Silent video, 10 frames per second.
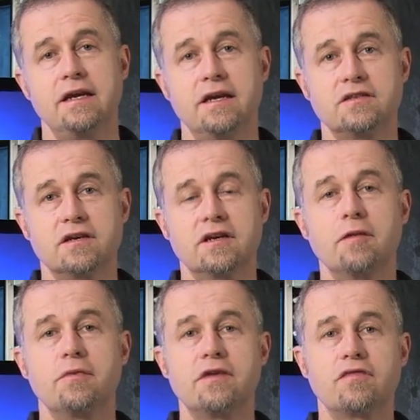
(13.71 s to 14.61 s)
It's a
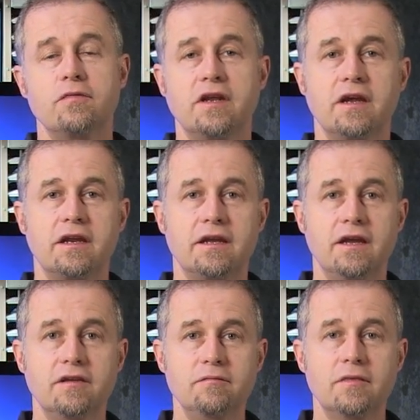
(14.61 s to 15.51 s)
company from the United
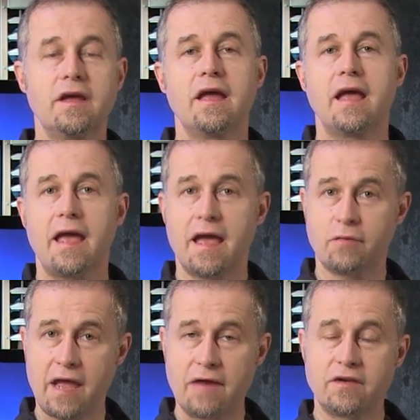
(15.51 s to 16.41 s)
Kingdom, and
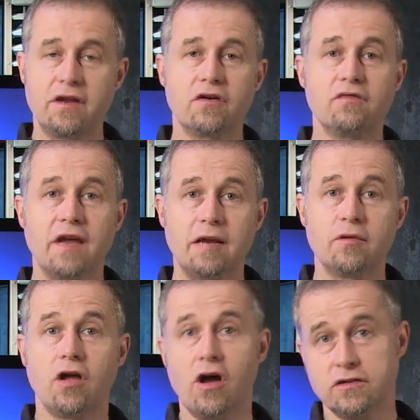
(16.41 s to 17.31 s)
we have it here
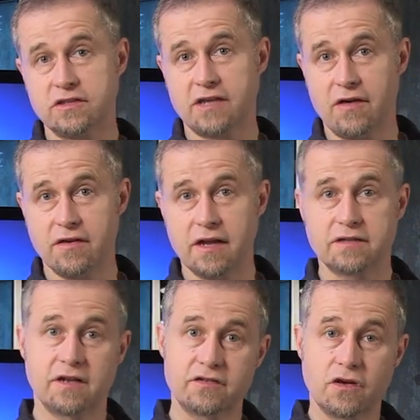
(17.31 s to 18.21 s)
available on
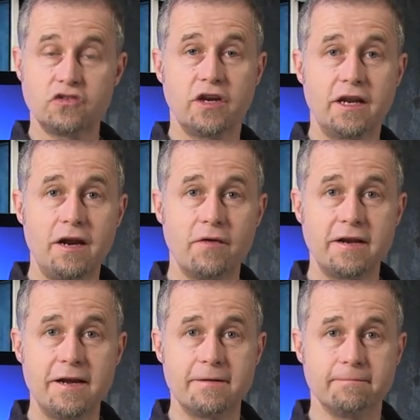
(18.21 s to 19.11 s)
SIRENNET. So let's go check it out
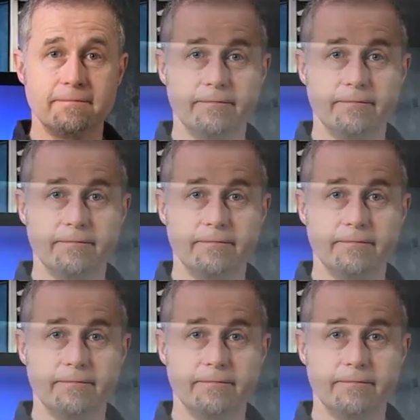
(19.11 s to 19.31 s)
right now.